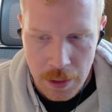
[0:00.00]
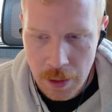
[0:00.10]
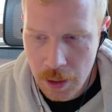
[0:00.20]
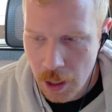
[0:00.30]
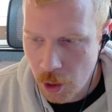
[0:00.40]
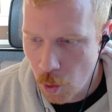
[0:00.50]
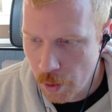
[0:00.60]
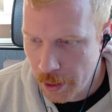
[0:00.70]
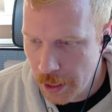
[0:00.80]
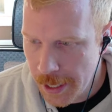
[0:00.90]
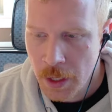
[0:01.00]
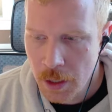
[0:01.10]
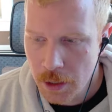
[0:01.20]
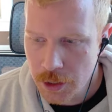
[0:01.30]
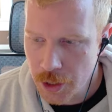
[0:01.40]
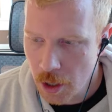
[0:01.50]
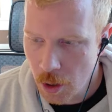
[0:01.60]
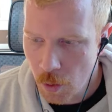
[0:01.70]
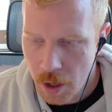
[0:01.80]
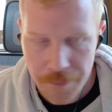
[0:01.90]
accordingly.
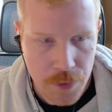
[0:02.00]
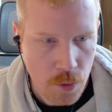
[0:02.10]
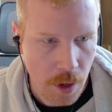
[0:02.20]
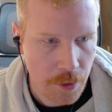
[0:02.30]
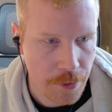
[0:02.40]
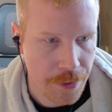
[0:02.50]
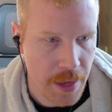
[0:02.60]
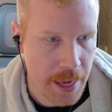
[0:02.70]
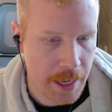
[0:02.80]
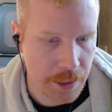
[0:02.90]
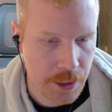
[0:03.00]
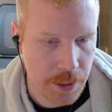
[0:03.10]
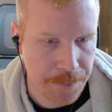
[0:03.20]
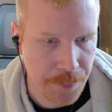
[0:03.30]
So a few other things.